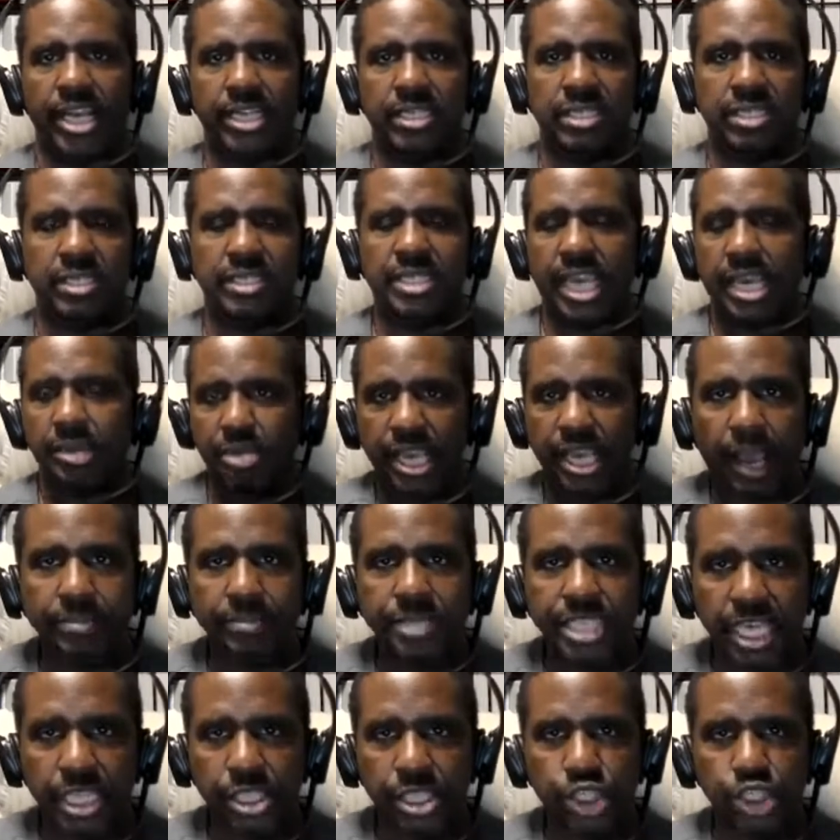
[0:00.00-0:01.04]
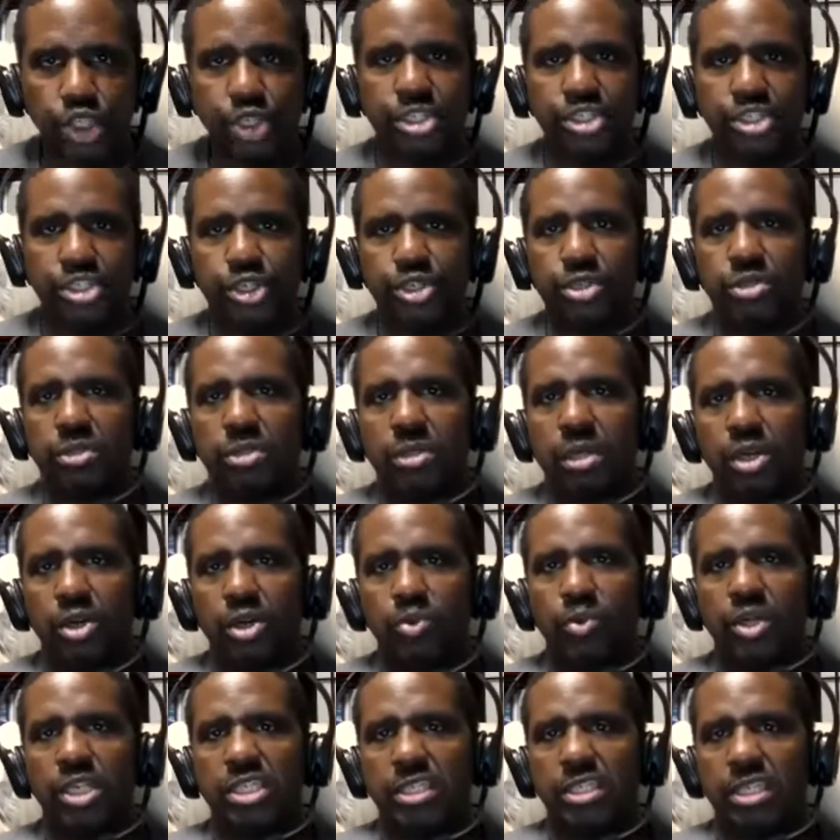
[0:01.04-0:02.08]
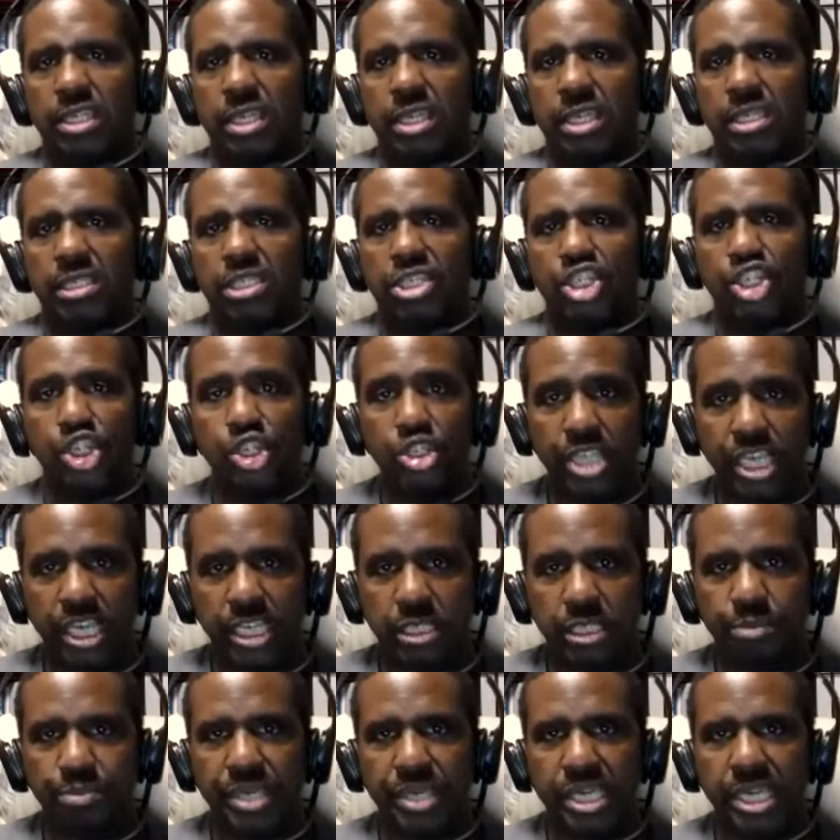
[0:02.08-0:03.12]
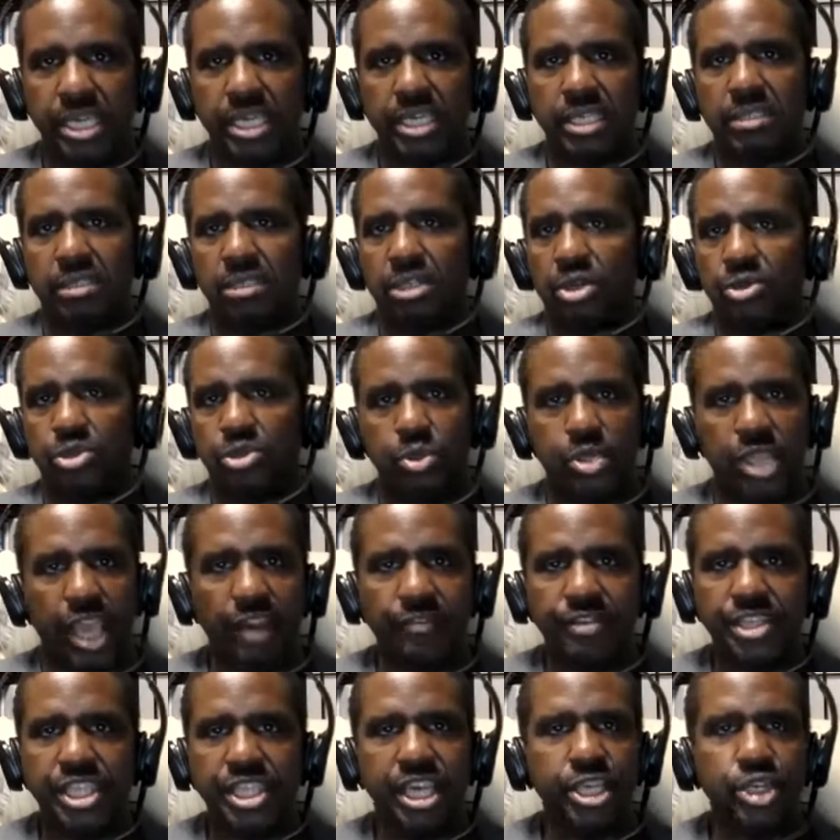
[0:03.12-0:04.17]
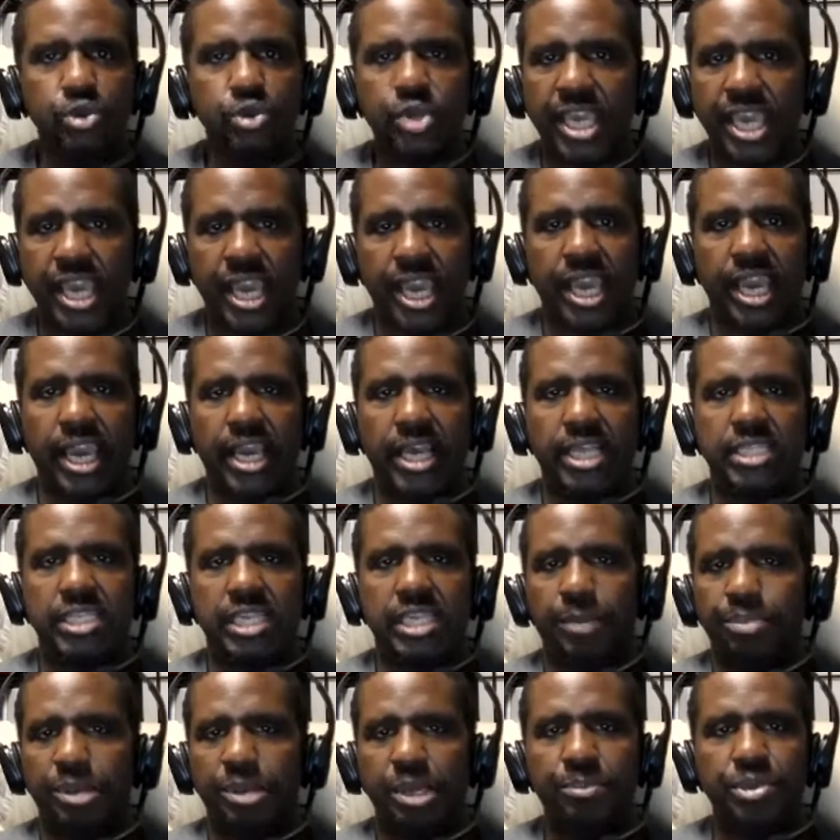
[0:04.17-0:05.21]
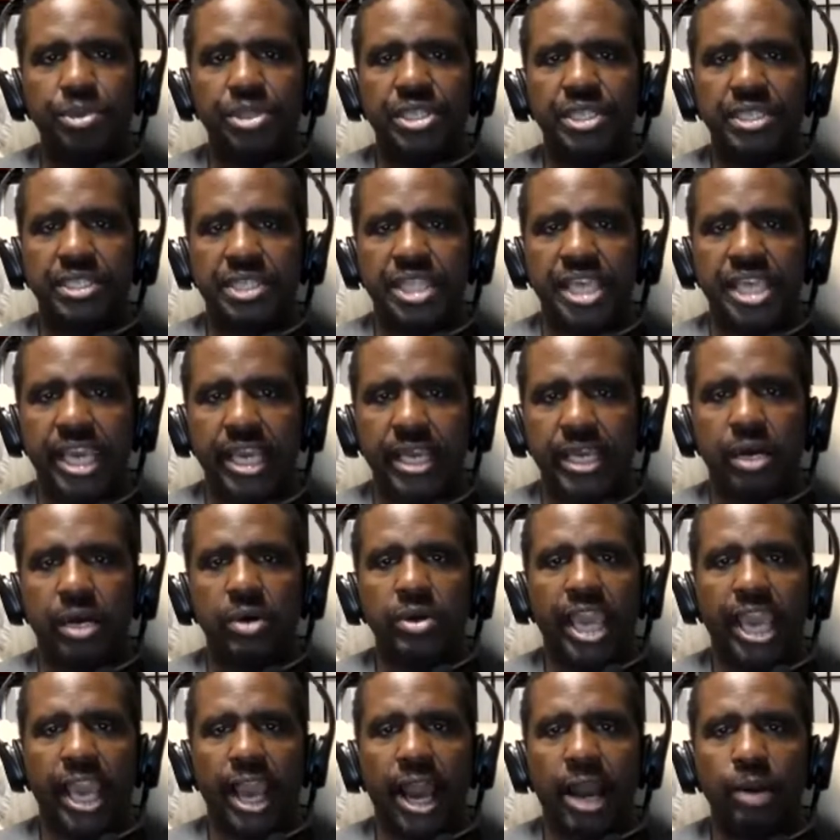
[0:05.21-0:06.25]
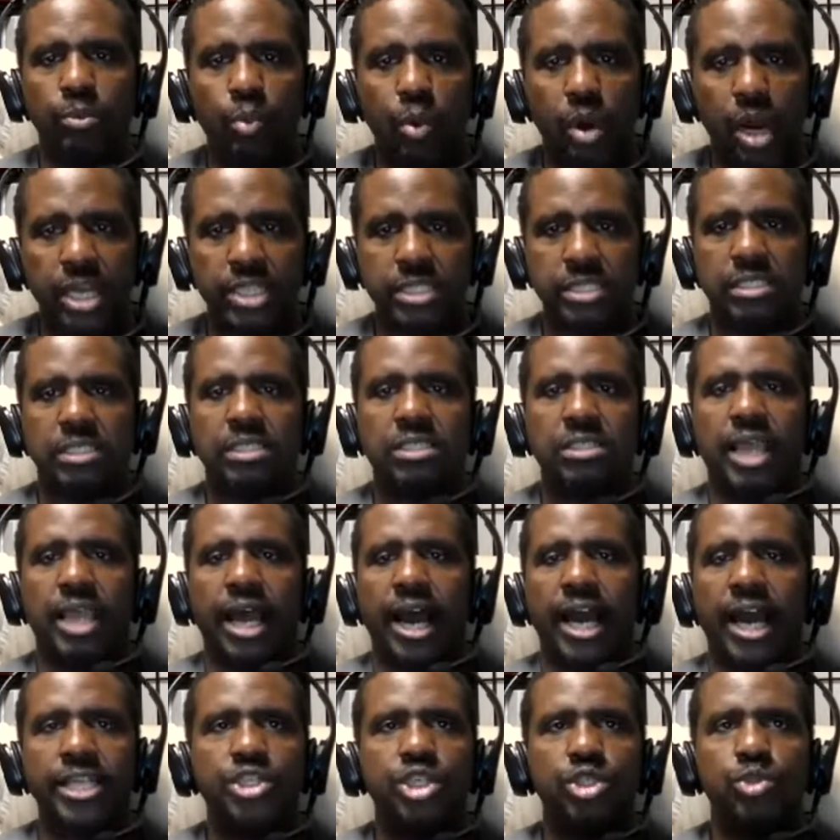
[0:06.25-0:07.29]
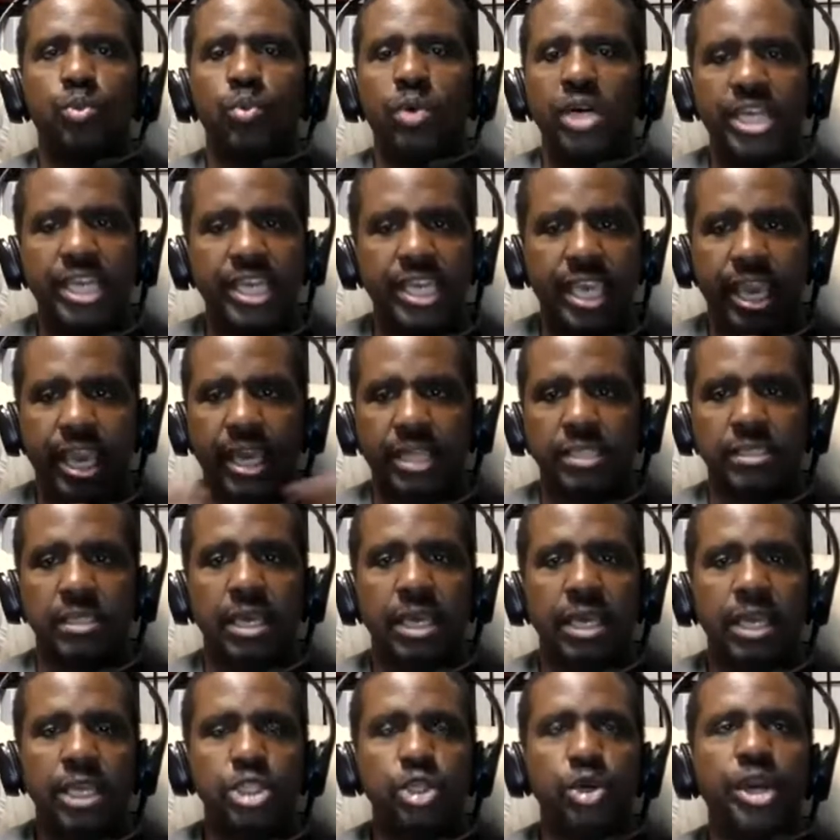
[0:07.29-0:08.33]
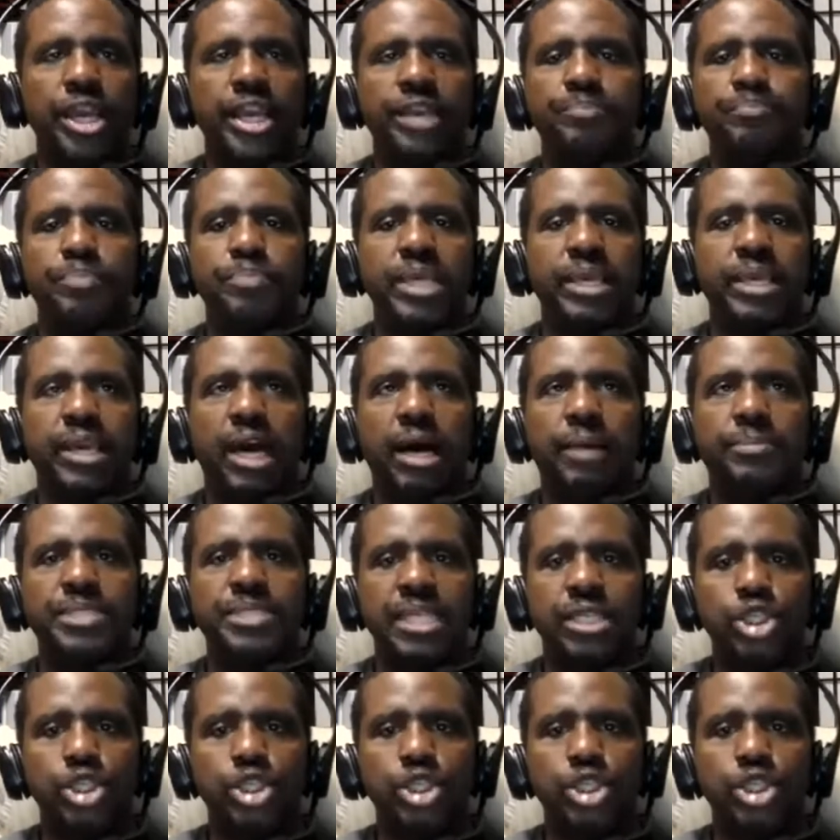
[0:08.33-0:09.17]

It's the same thing I'm telling you to do, which is you need to be, doing everything you can to get people to think, okay, I want I just want to get, so it becomes a